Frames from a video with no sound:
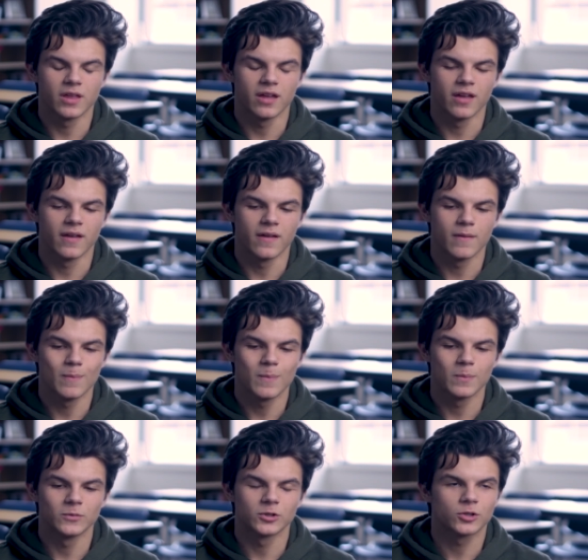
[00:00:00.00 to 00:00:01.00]
a
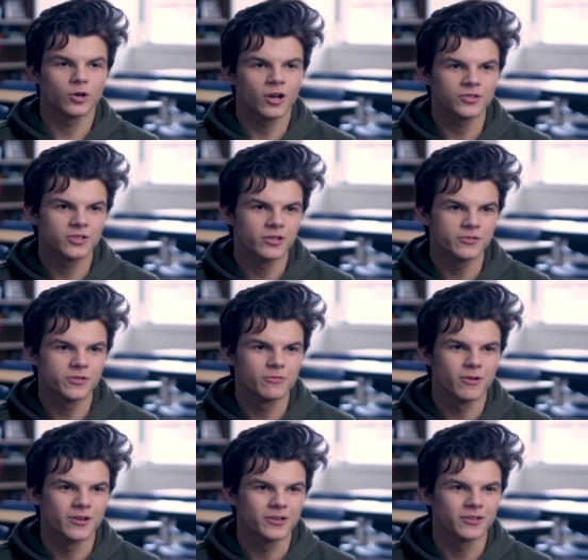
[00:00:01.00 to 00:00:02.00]
cross-country
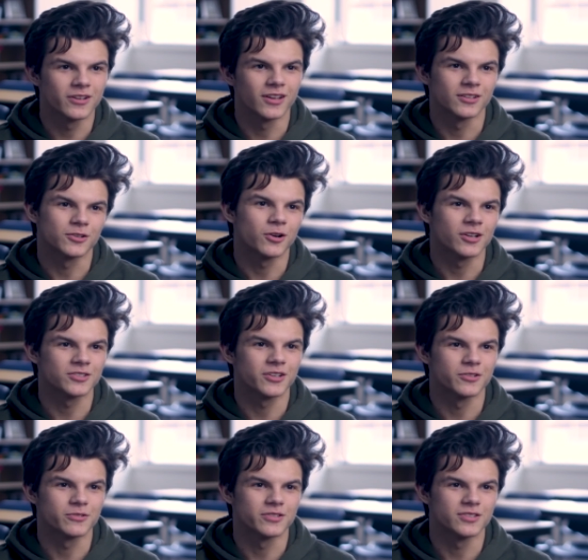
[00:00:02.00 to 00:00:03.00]
runner and
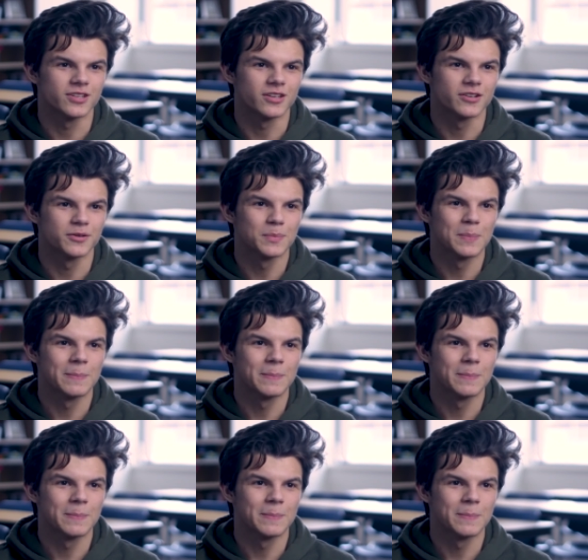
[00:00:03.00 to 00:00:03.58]
cross-country skier.